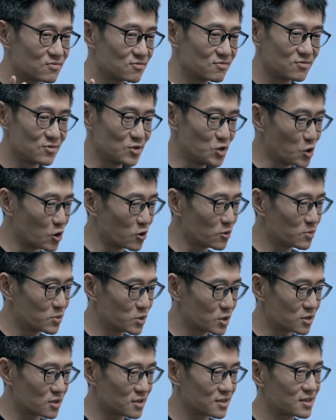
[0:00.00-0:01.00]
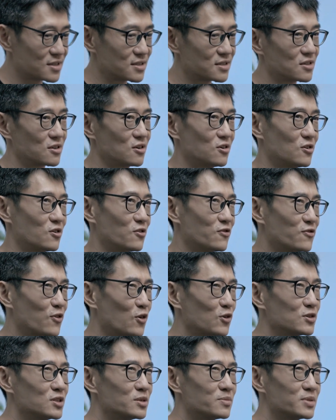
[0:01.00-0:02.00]
notebooks or
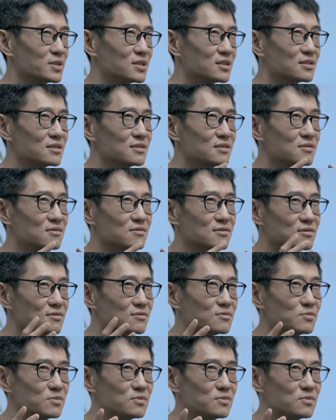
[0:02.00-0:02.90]
foldable,